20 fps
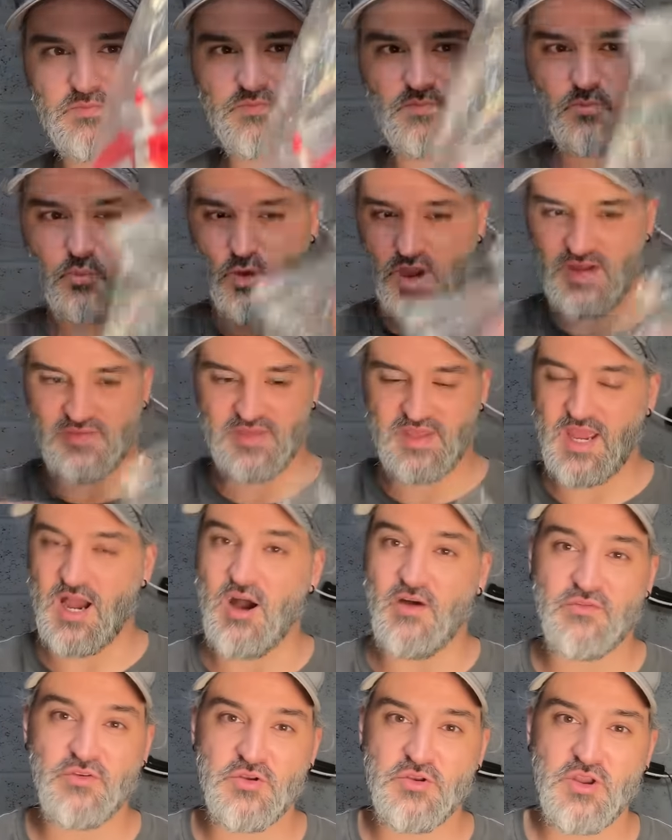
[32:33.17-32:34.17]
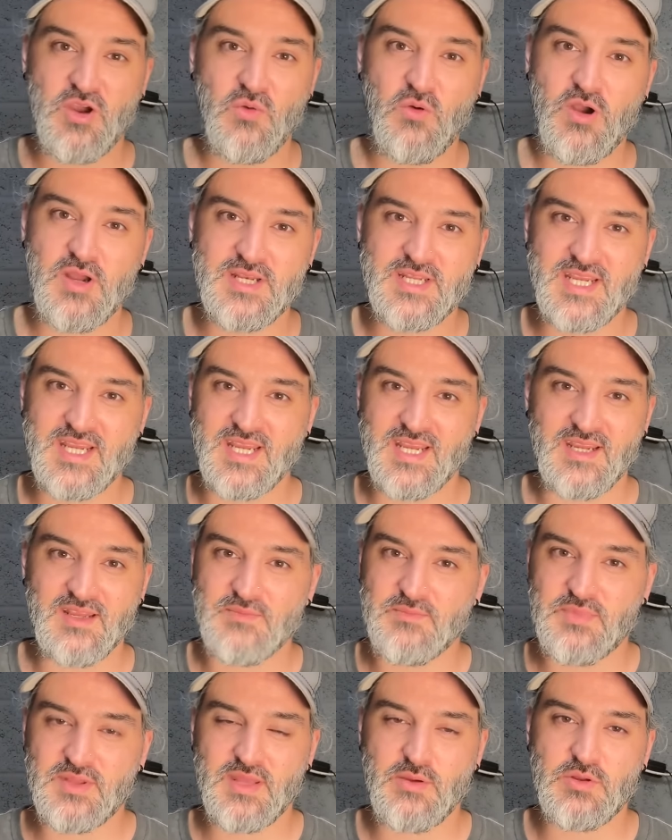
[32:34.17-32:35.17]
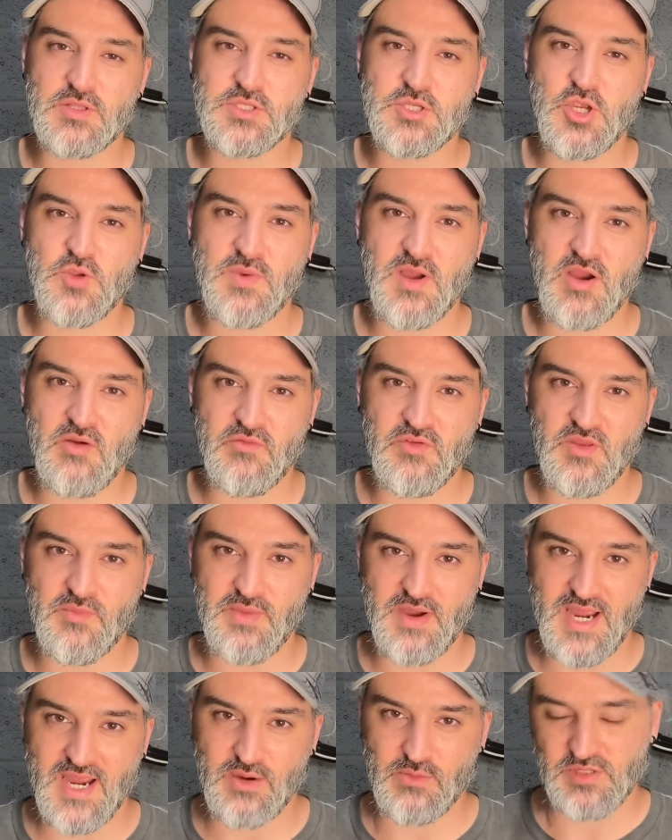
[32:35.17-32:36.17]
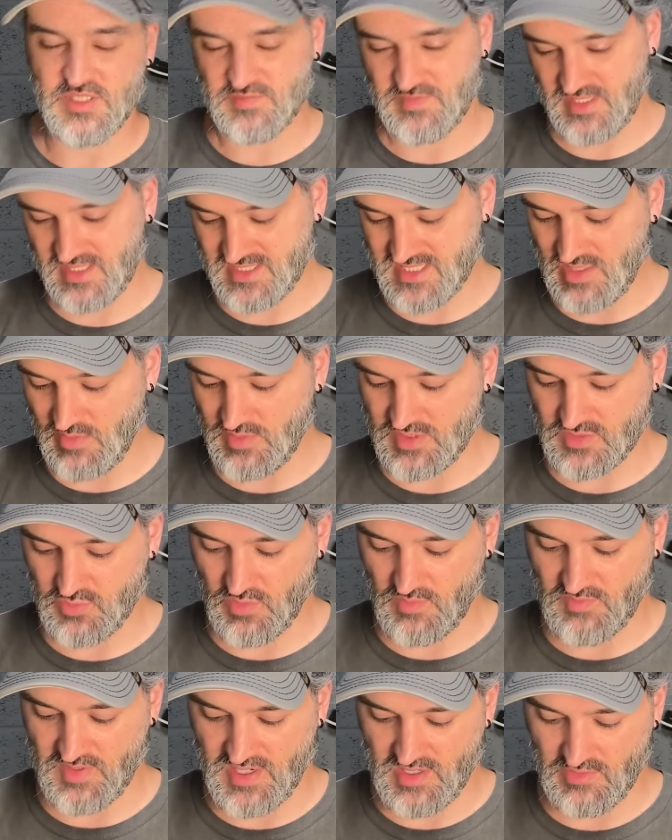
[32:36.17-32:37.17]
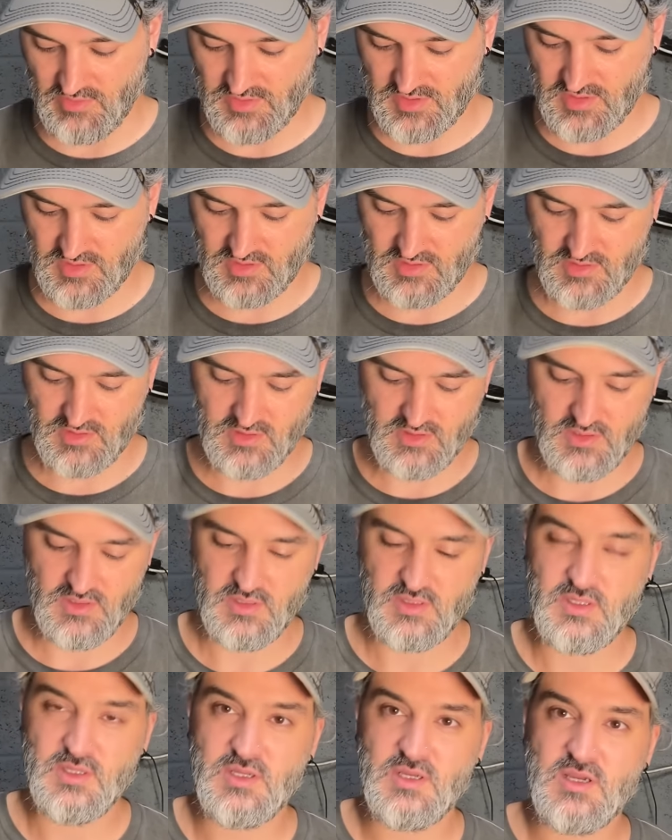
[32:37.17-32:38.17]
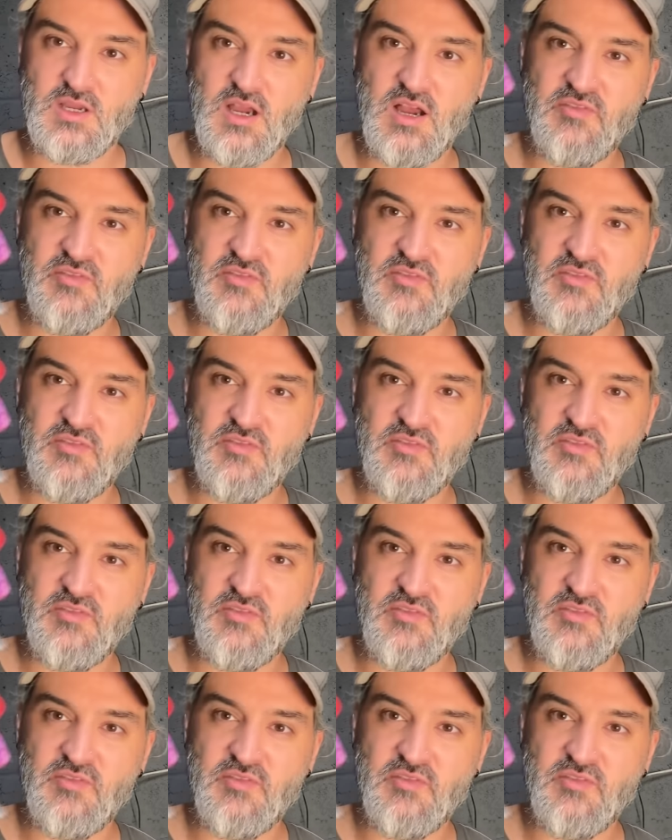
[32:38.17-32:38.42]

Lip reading: whatever they are, I've got no idea. But they were £2 for the bag, which means there was £1. I